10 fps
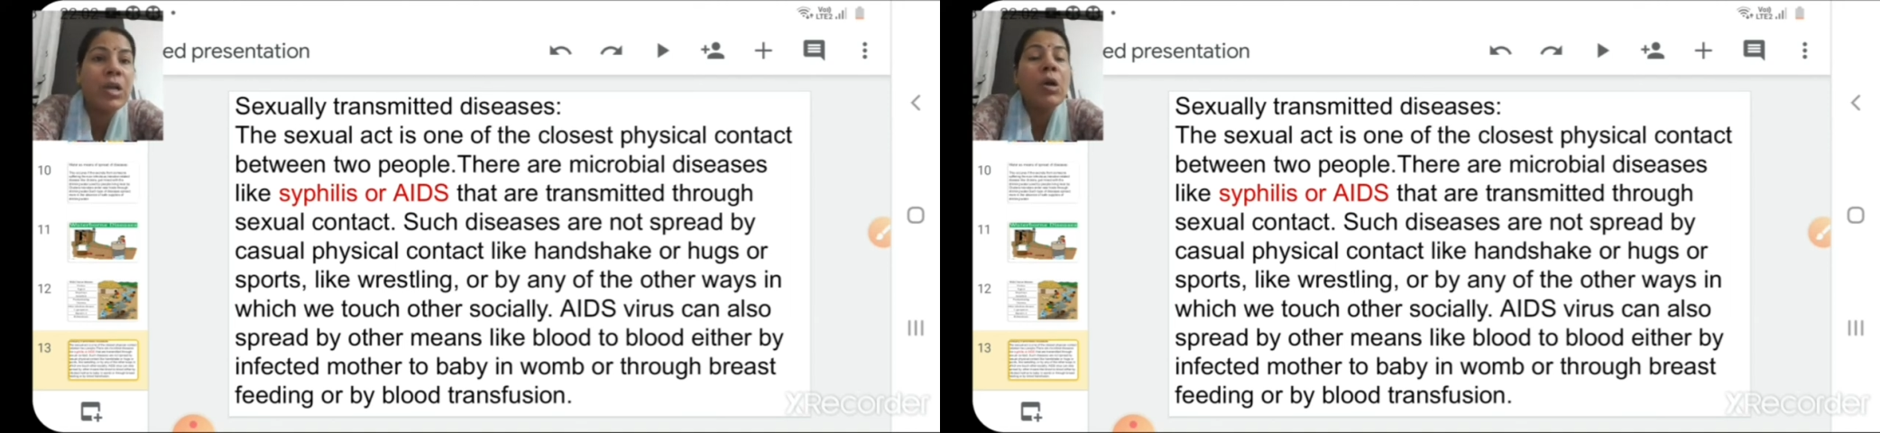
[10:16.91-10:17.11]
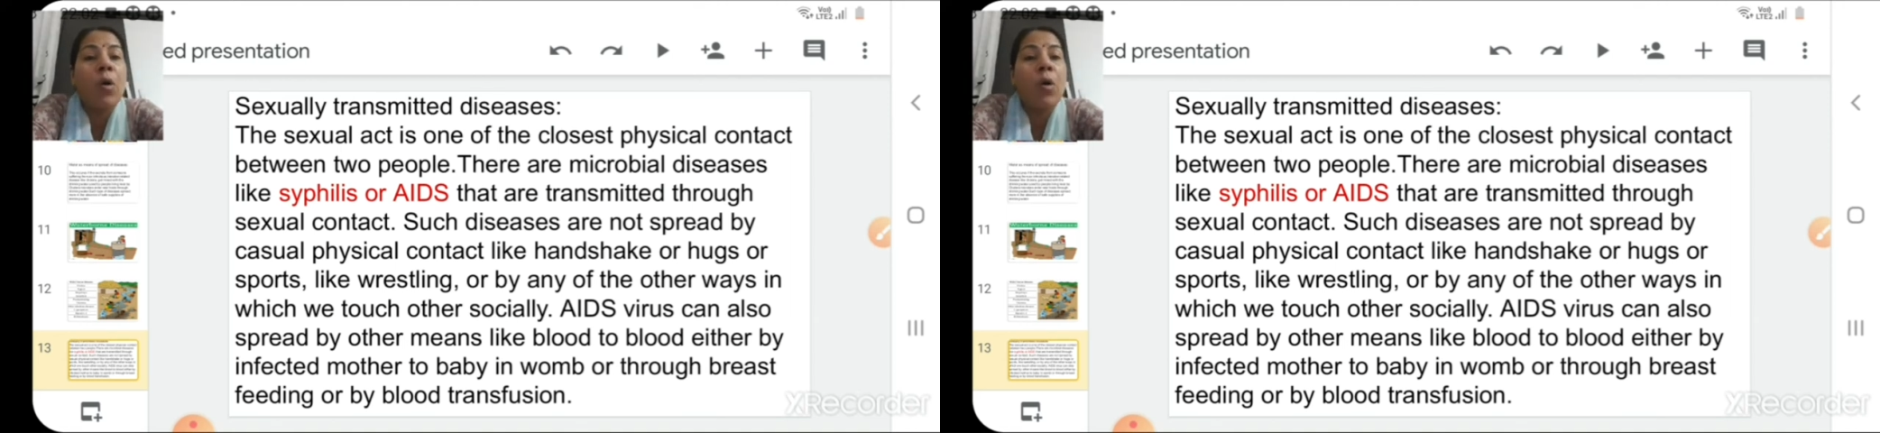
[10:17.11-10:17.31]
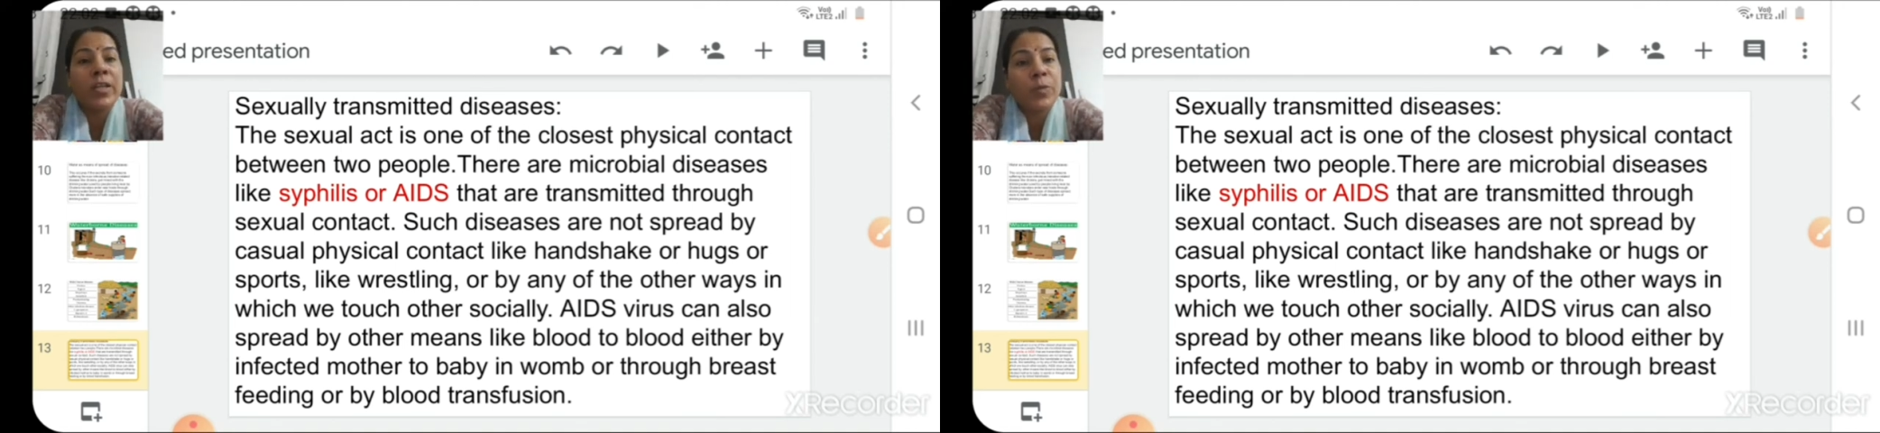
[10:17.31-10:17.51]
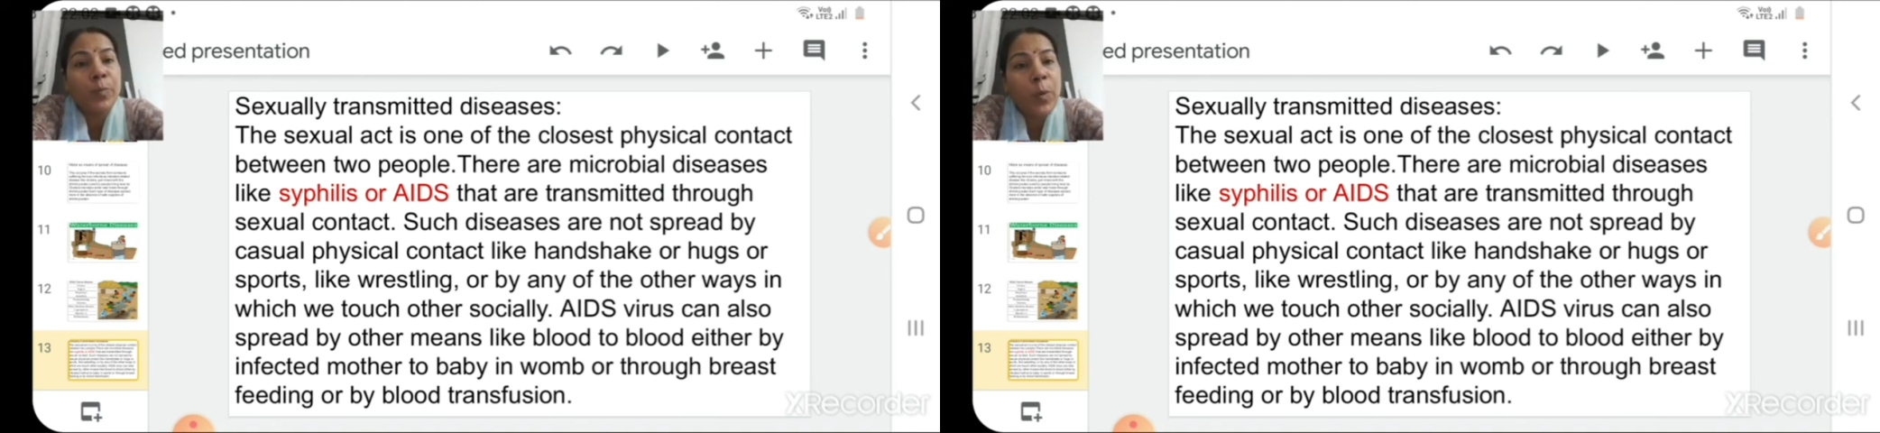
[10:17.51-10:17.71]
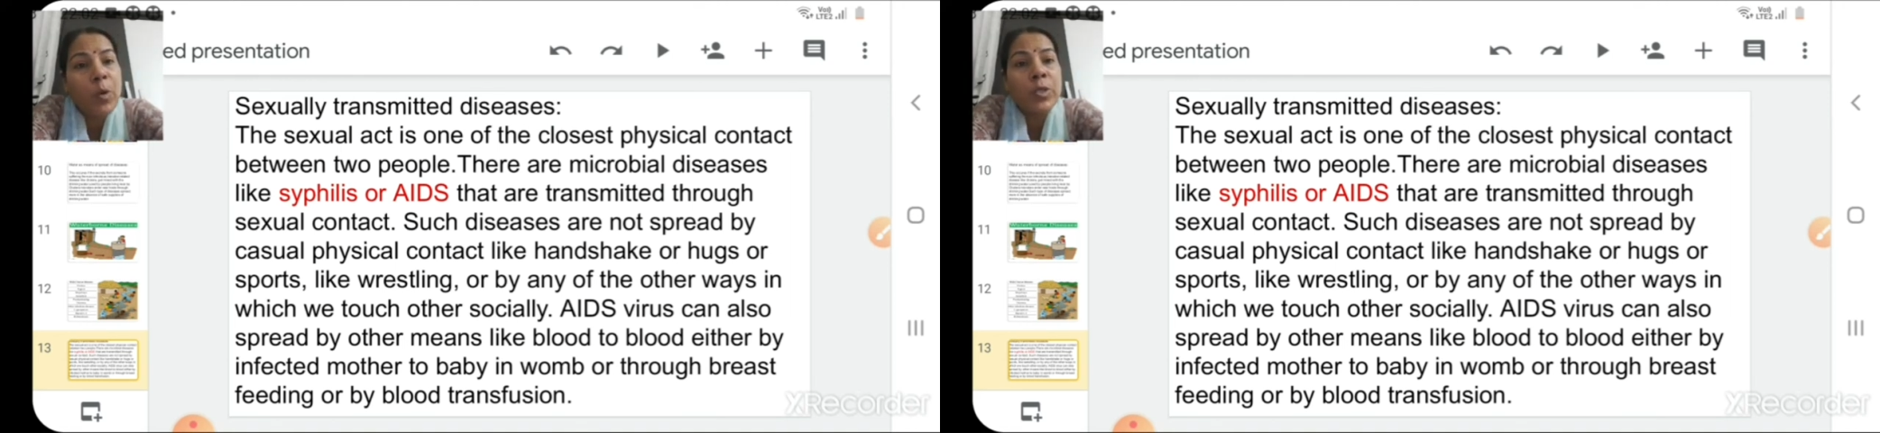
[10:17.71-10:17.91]
or
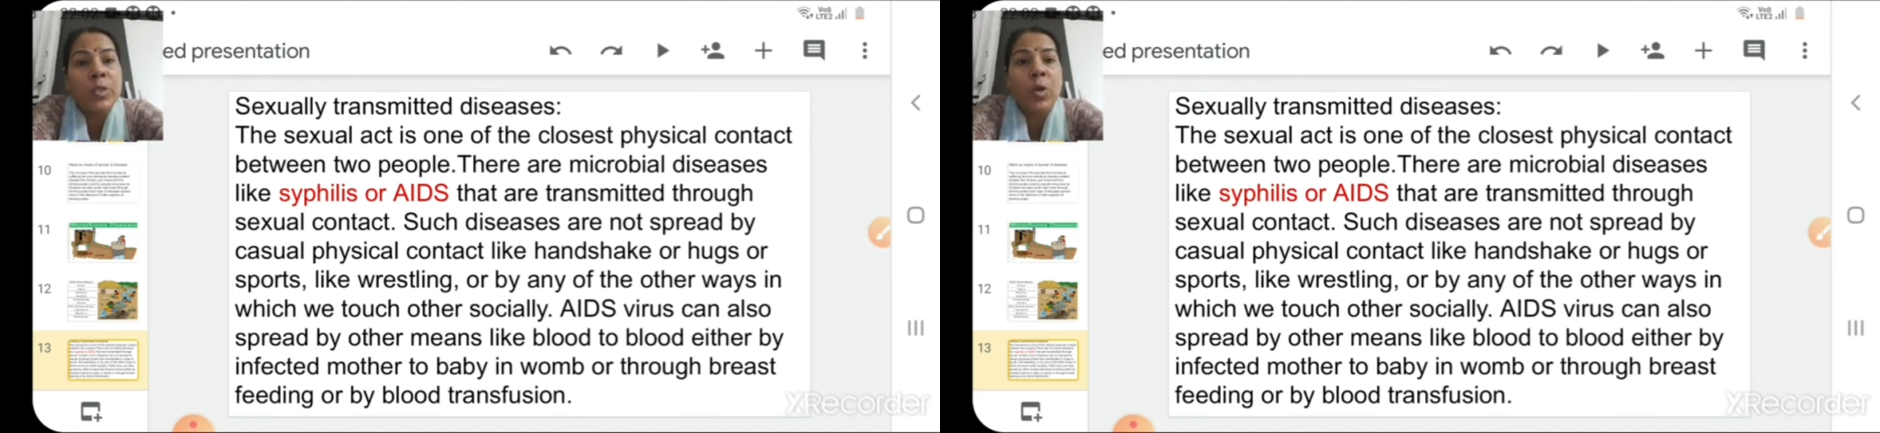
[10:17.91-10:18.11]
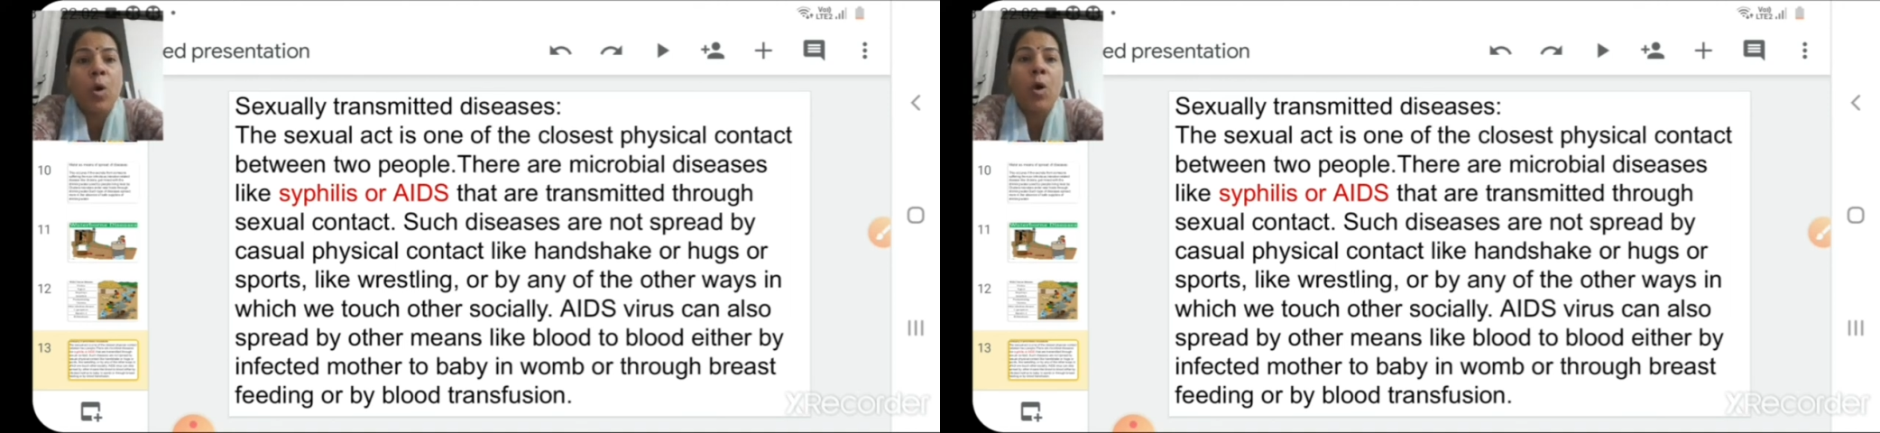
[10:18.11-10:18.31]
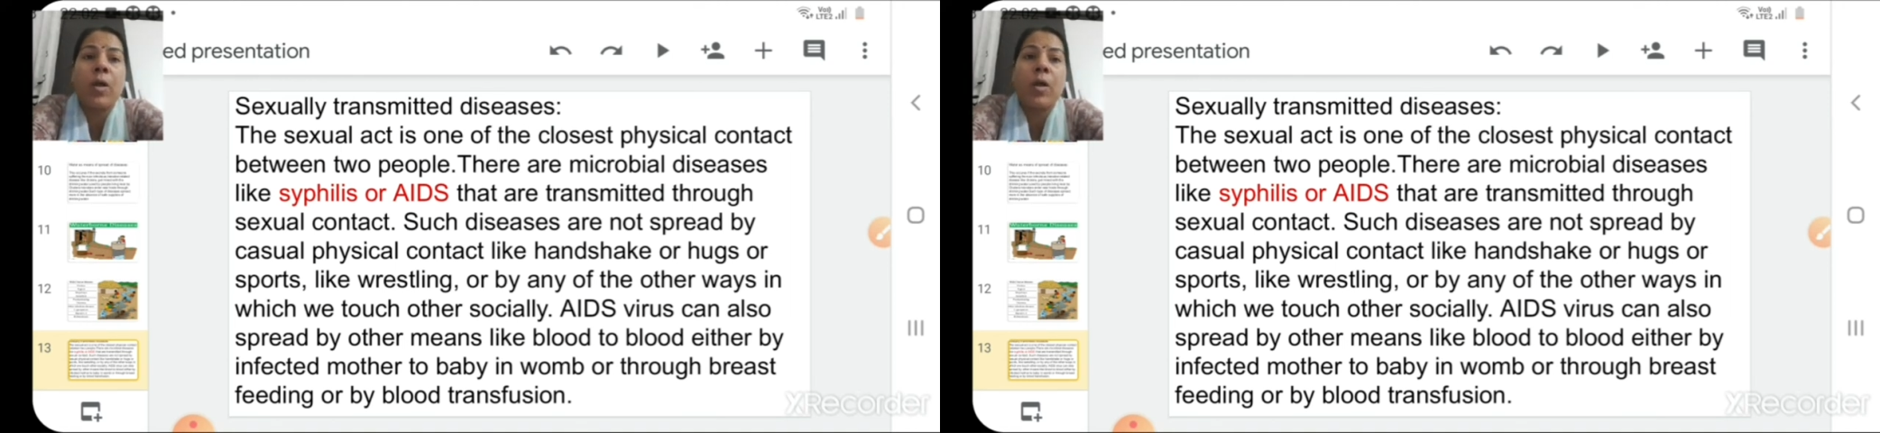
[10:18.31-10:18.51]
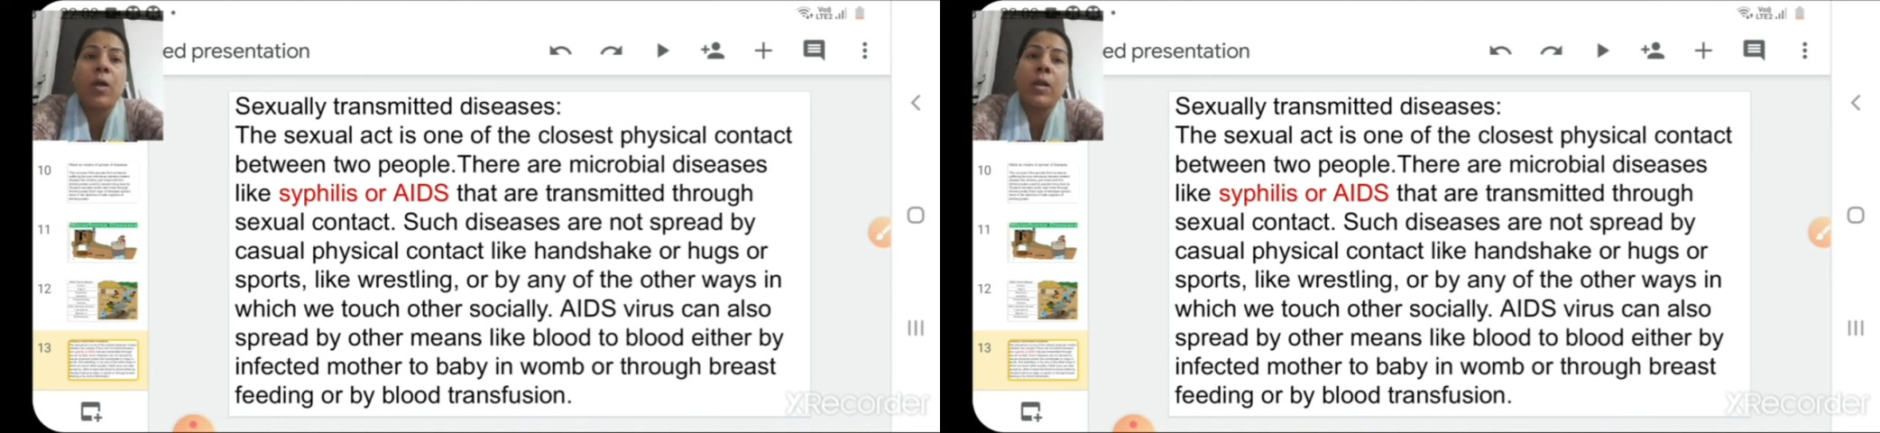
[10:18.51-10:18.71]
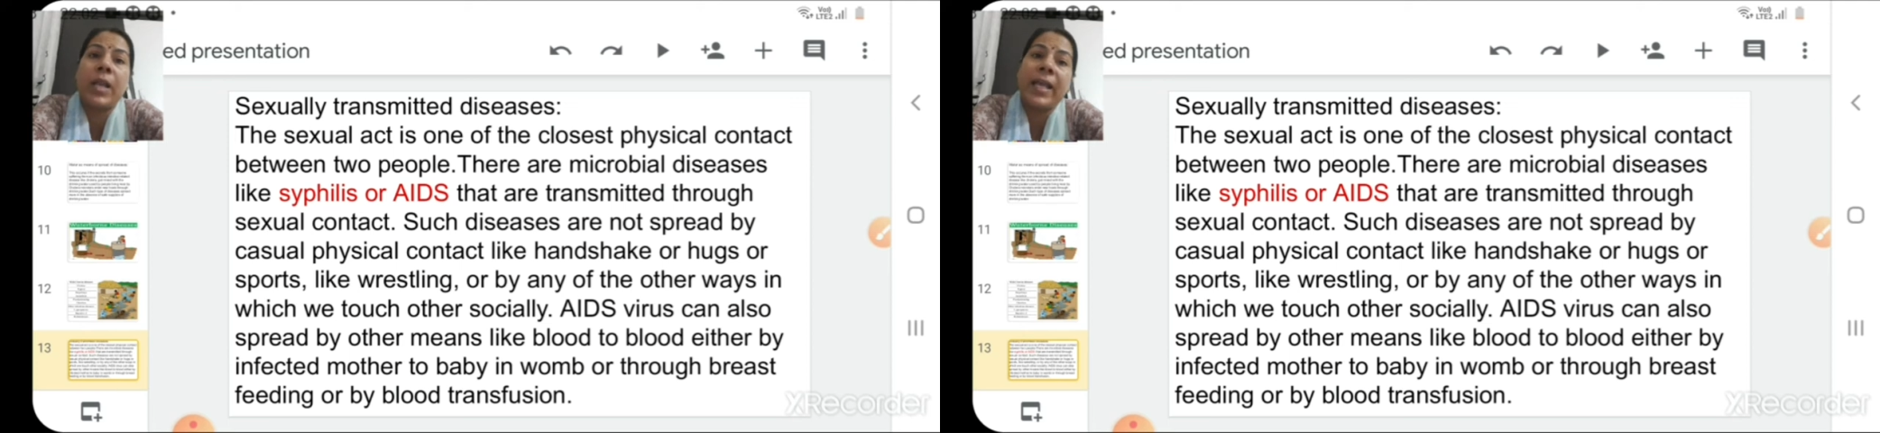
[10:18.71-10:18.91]
sports or
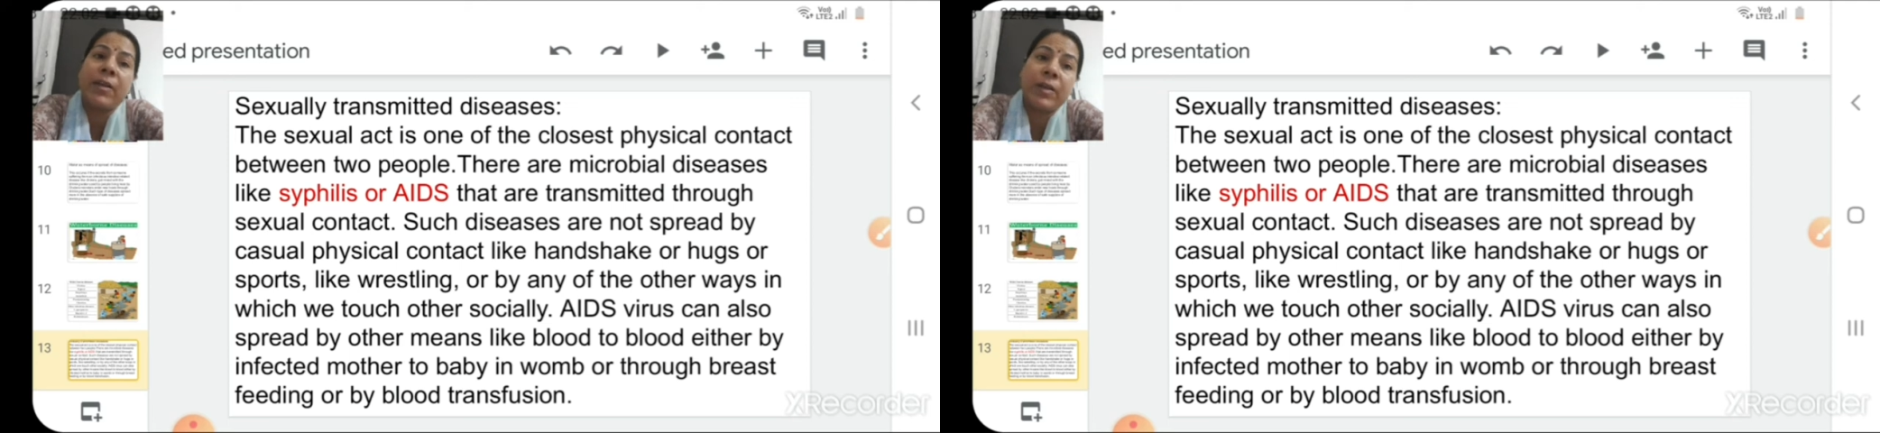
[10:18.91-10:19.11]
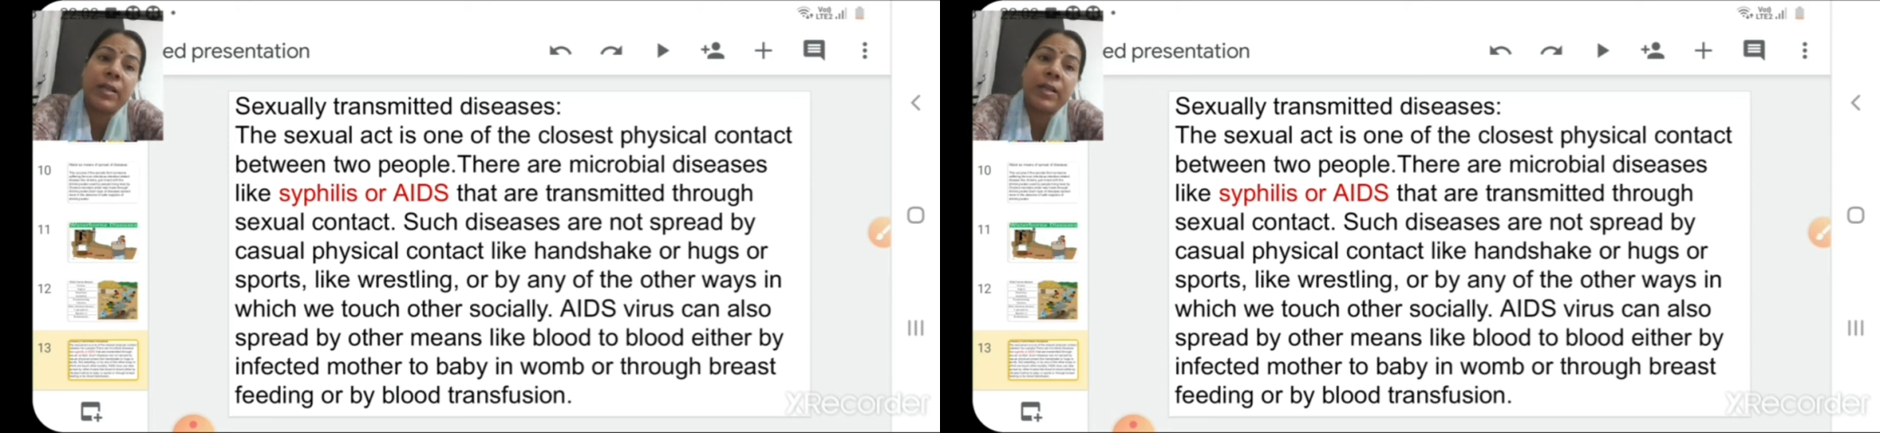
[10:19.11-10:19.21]
like